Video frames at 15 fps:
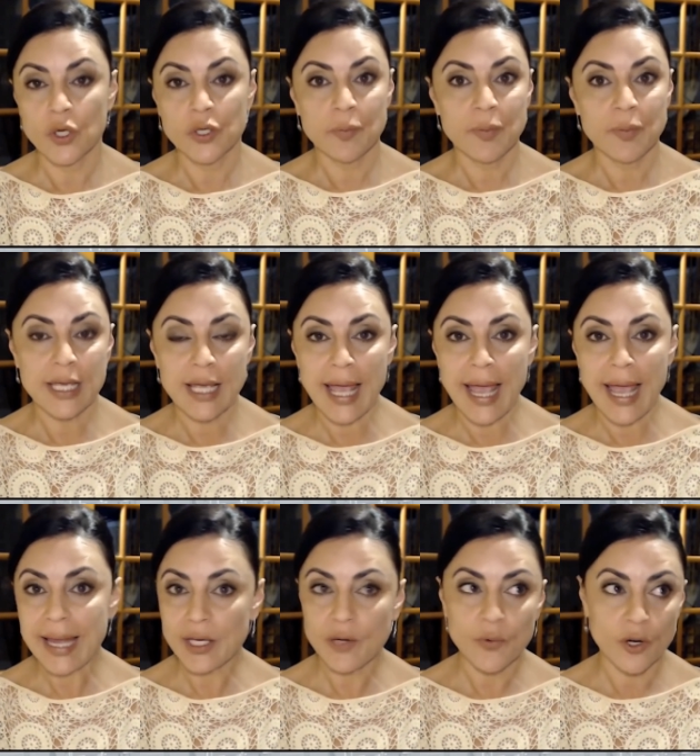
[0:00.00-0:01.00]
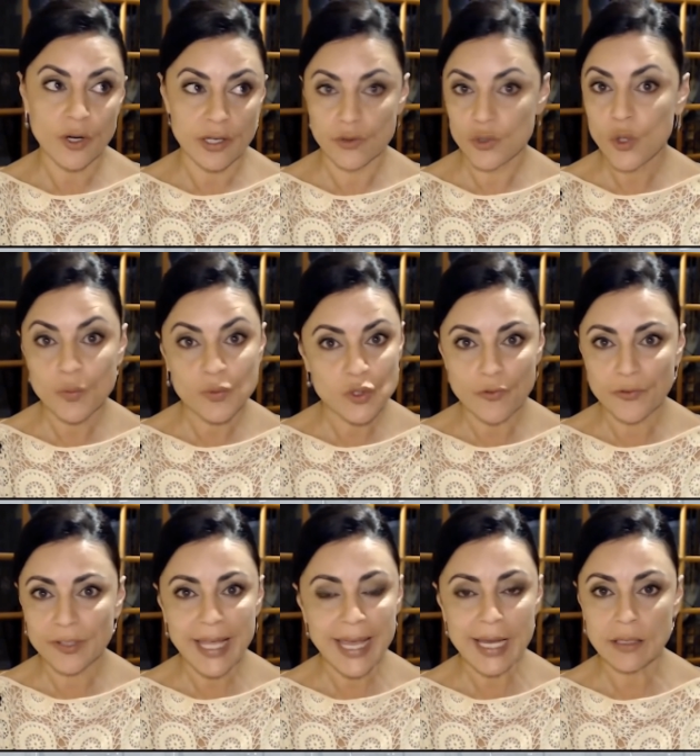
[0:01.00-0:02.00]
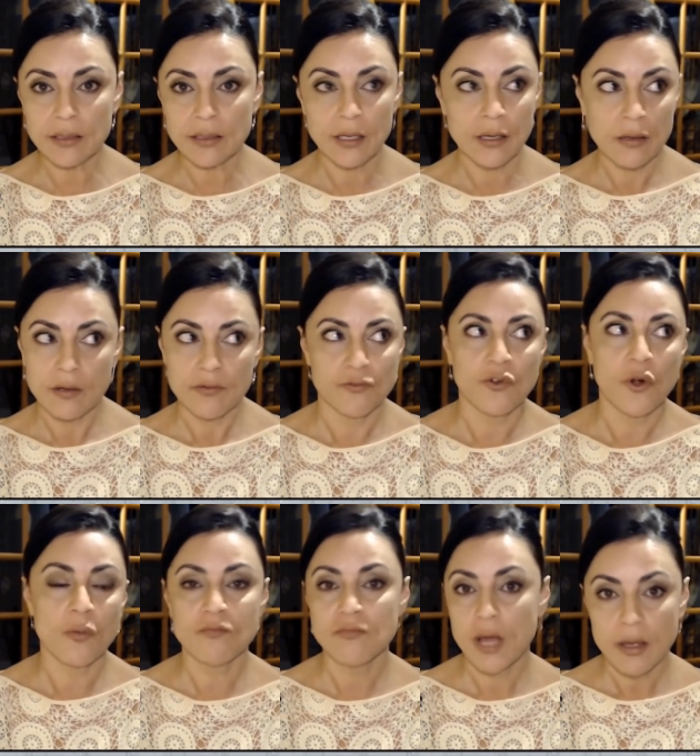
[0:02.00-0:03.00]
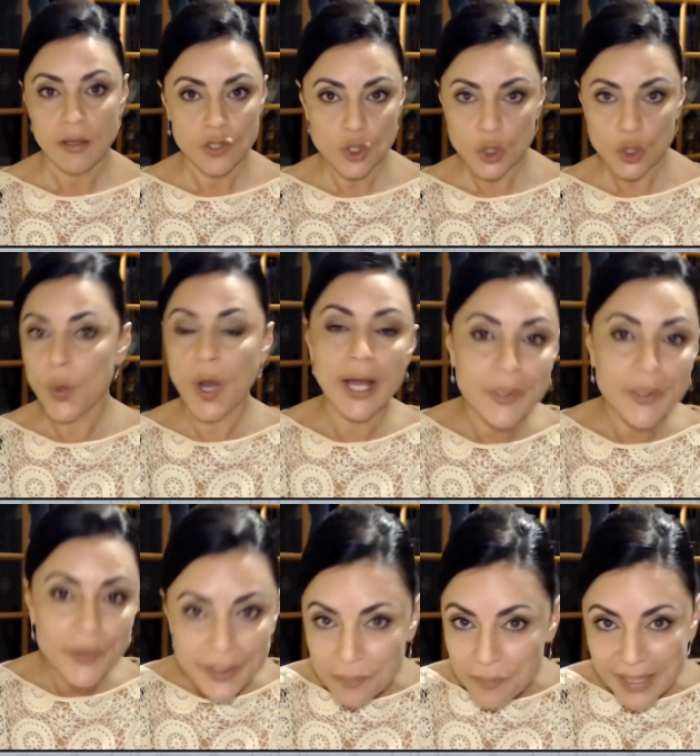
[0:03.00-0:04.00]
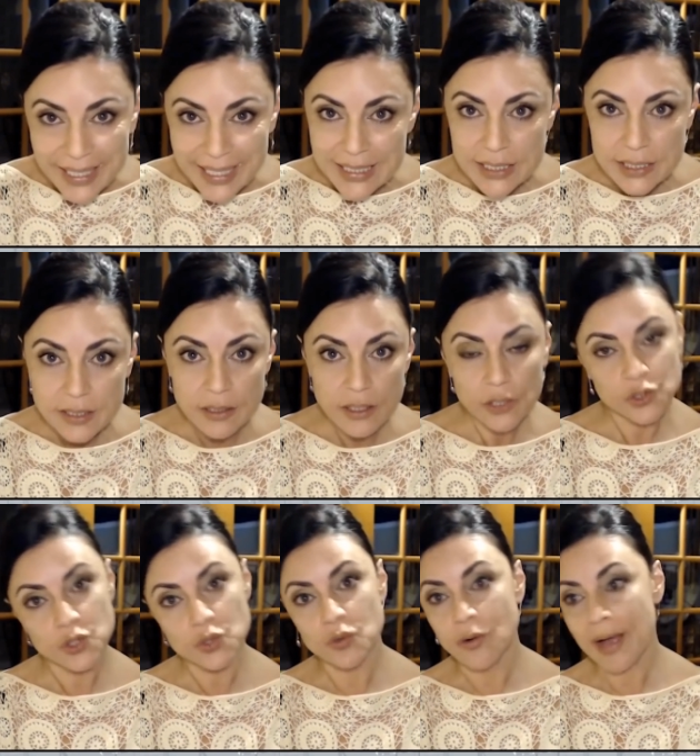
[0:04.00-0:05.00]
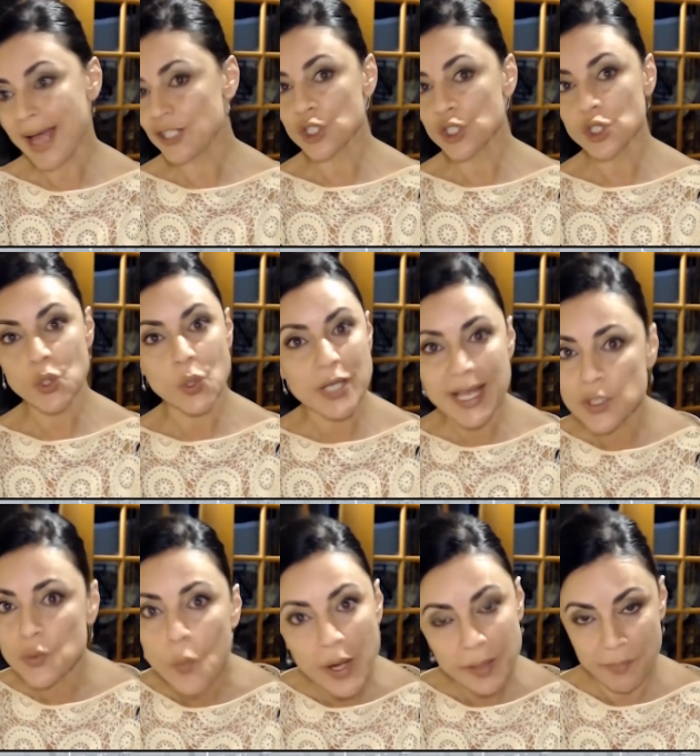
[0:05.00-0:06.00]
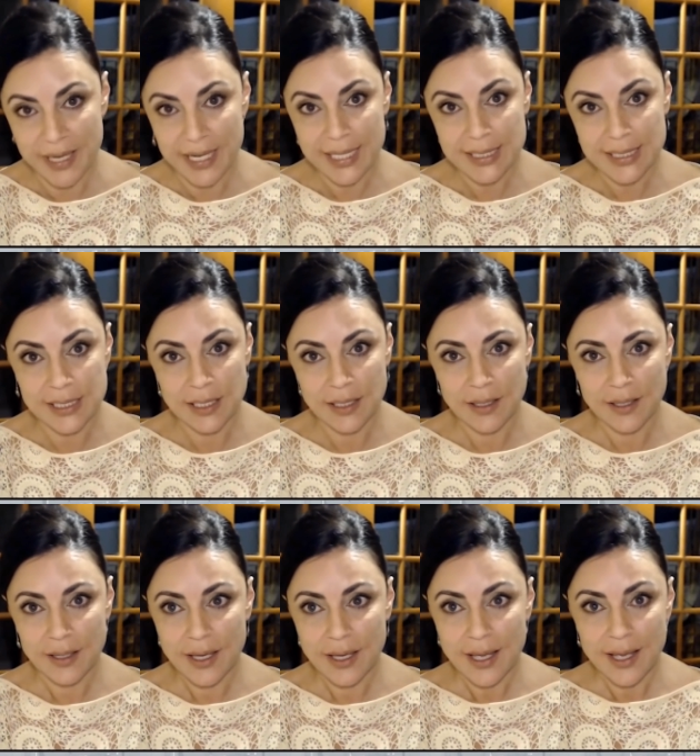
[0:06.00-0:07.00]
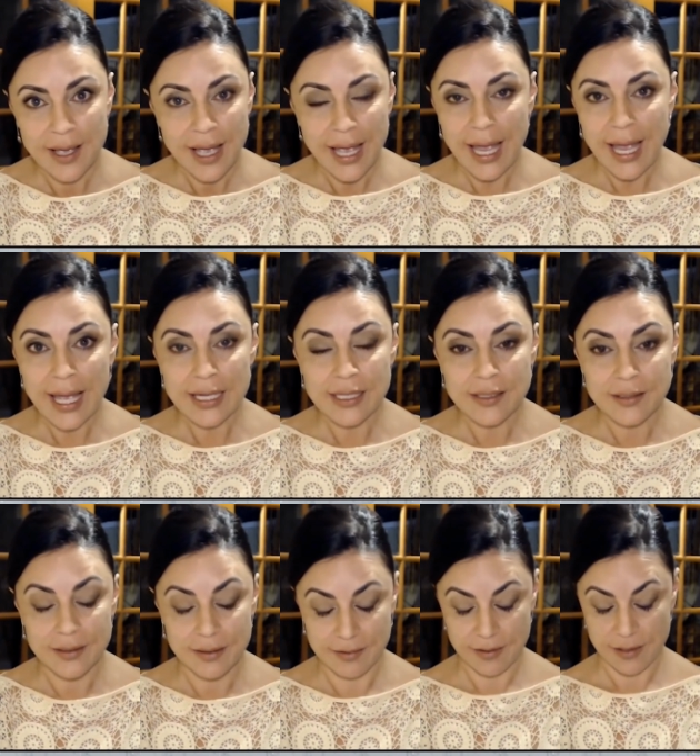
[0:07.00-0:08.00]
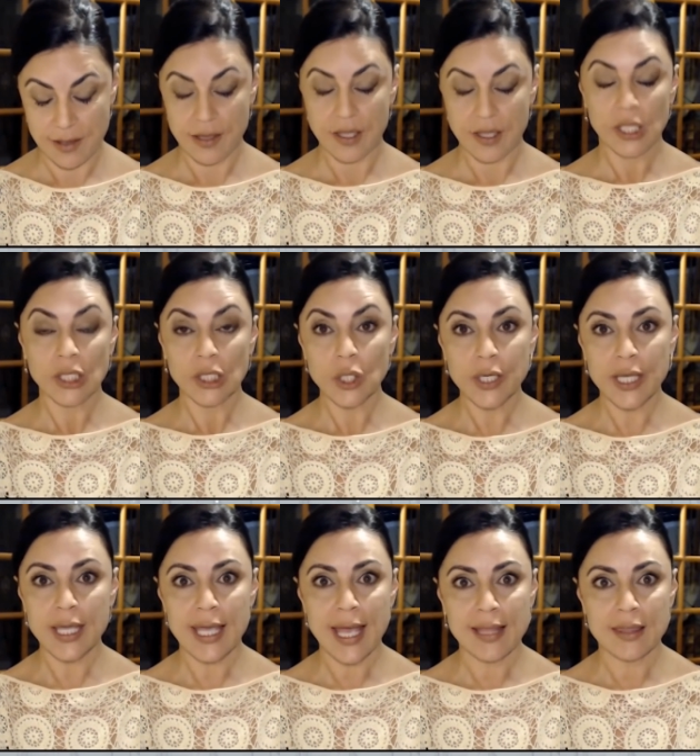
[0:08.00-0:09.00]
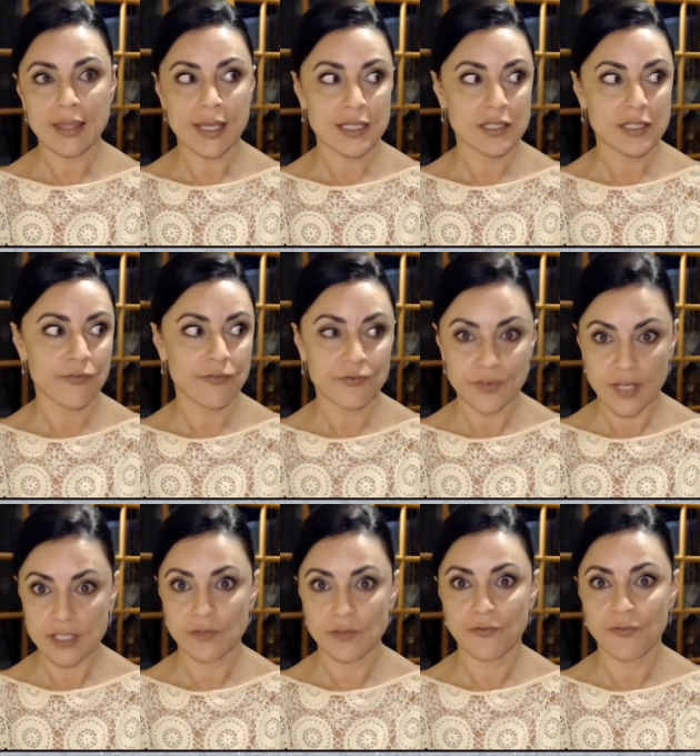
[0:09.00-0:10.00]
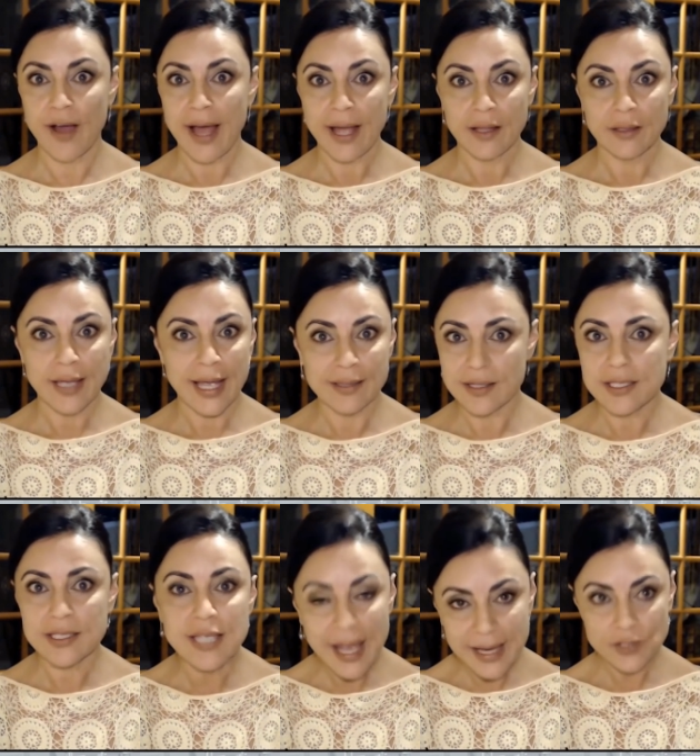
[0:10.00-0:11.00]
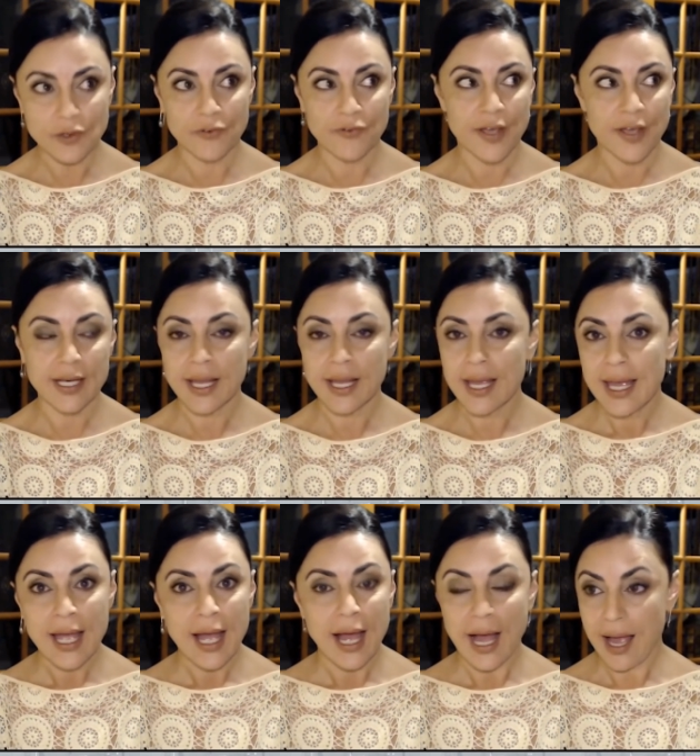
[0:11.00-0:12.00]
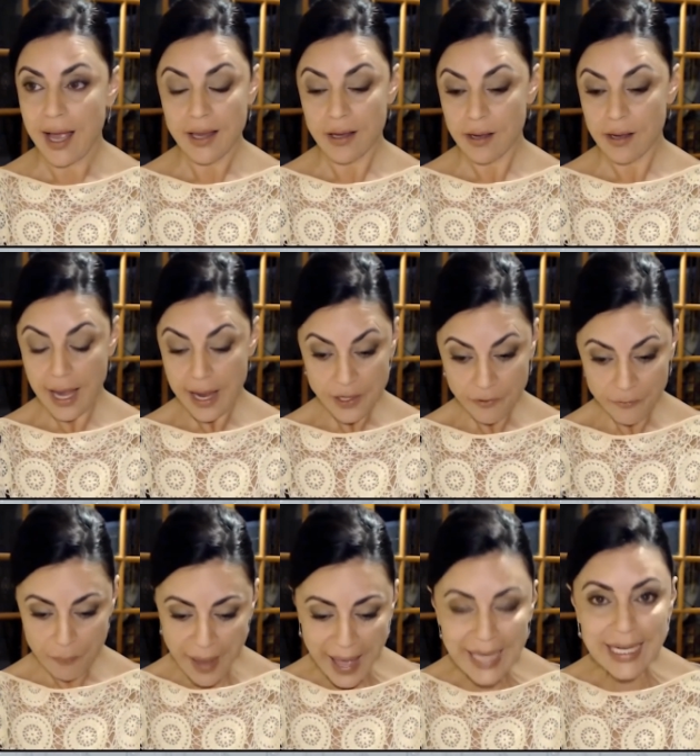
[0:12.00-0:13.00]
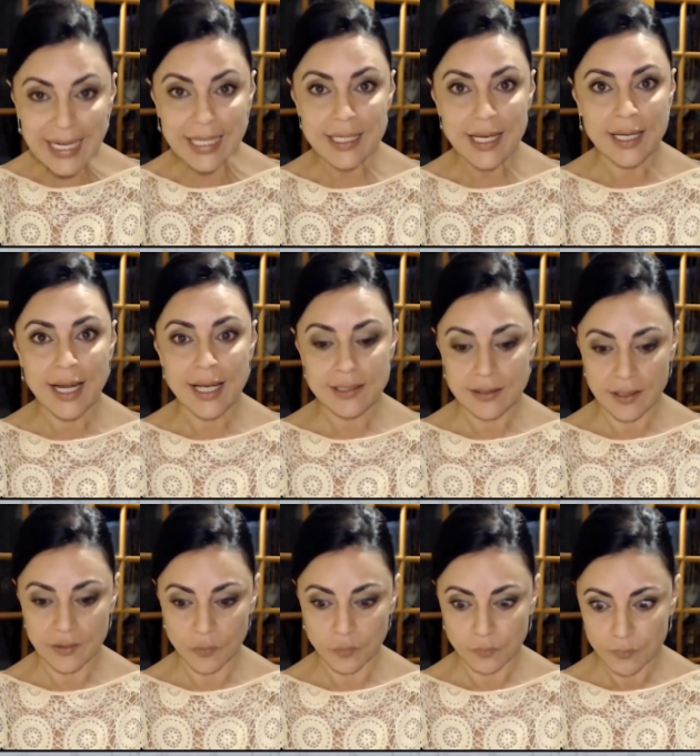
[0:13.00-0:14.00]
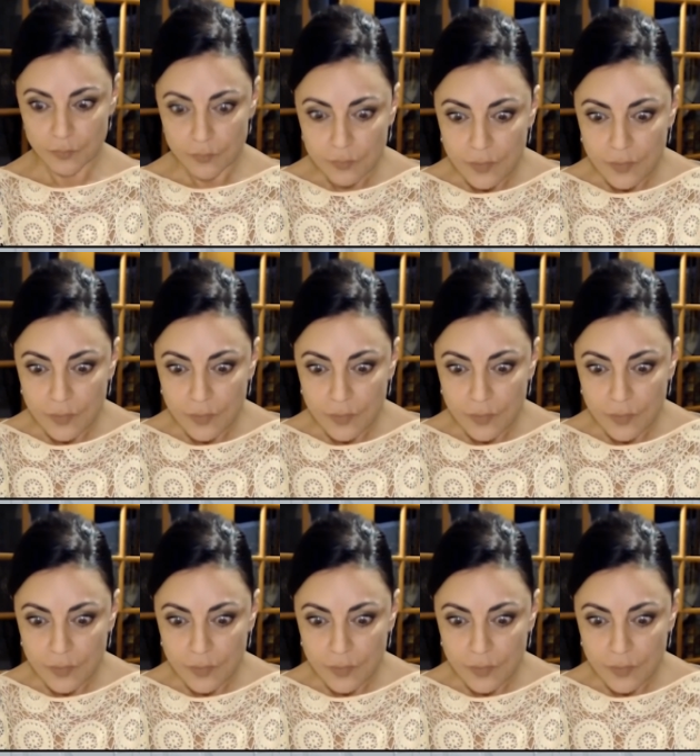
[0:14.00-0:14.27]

could be anywhere in terms of length from two hundred minutes to as short as one minute. And looking at these, this file and the size of it, I kind of panicked, and I said,